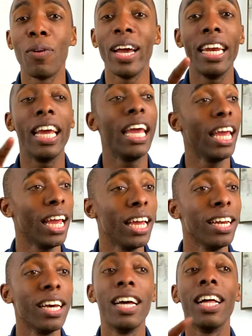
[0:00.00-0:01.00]
went
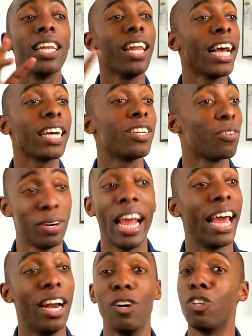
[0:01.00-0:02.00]
in like a
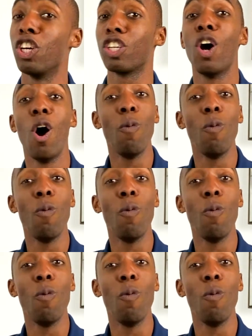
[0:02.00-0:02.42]
tornado. Just.